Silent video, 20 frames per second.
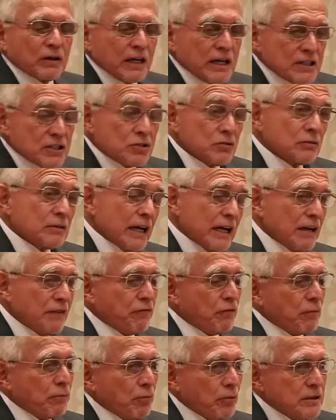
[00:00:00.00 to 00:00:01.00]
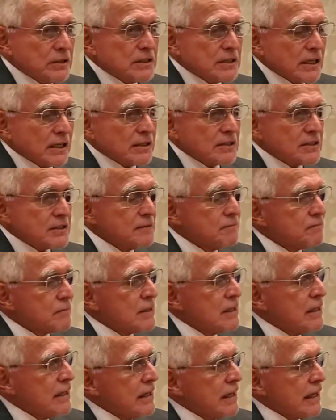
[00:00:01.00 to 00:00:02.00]
sold 94.6,
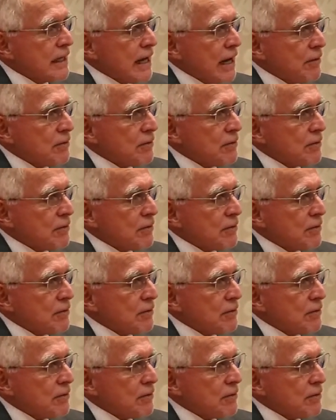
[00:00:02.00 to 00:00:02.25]
and I